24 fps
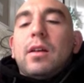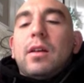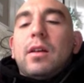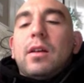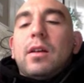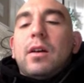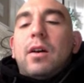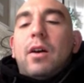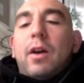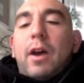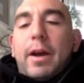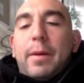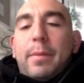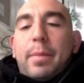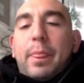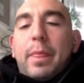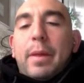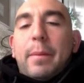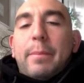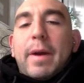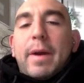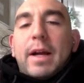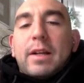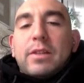All right,
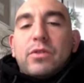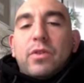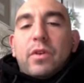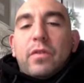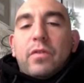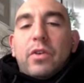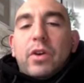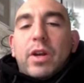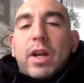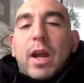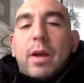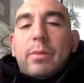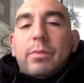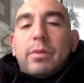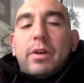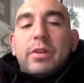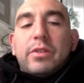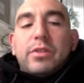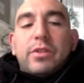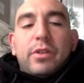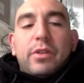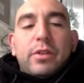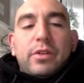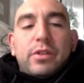back to our vocabulary.
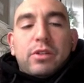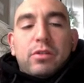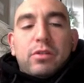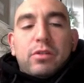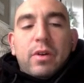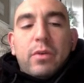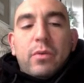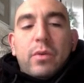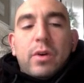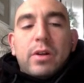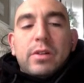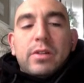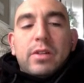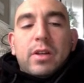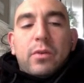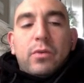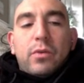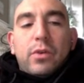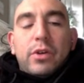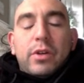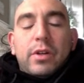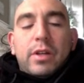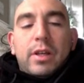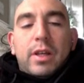So there's three words I want
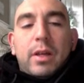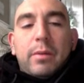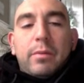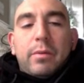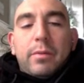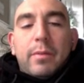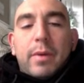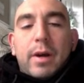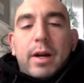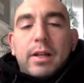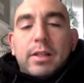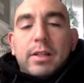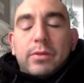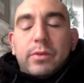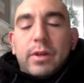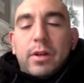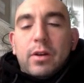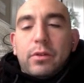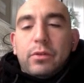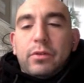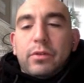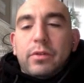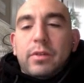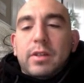you to keep in mind as we go
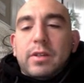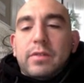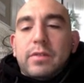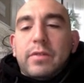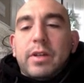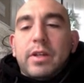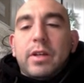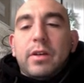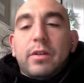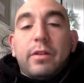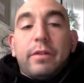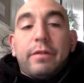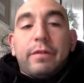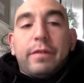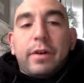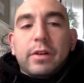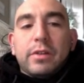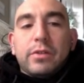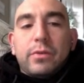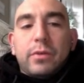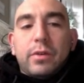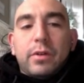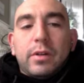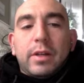through this video. The first
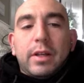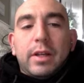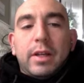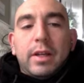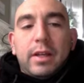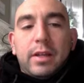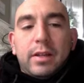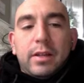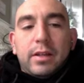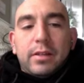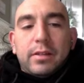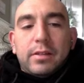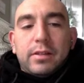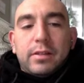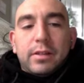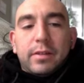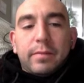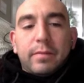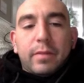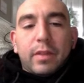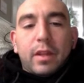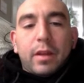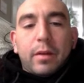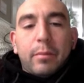one is
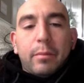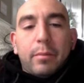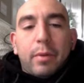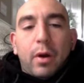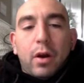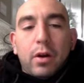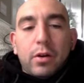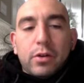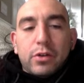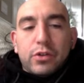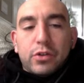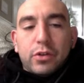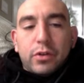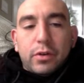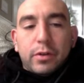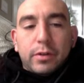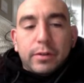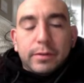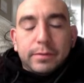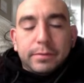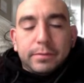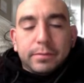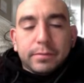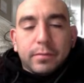partial.
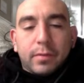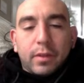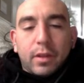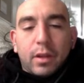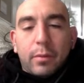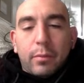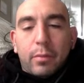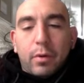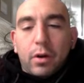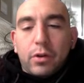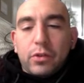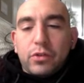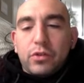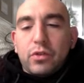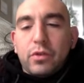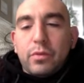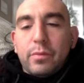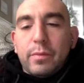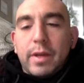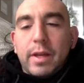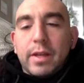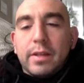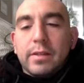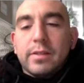Partial
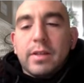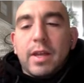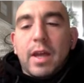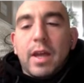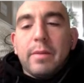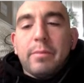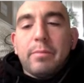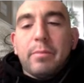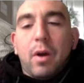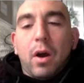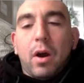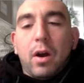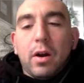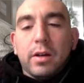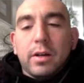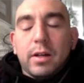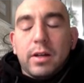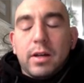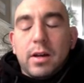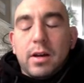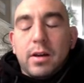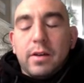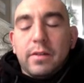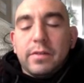means a part
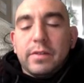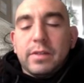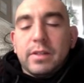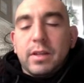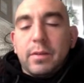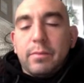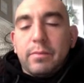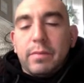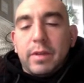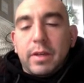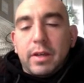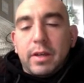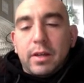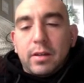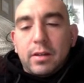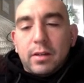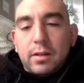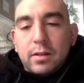of something.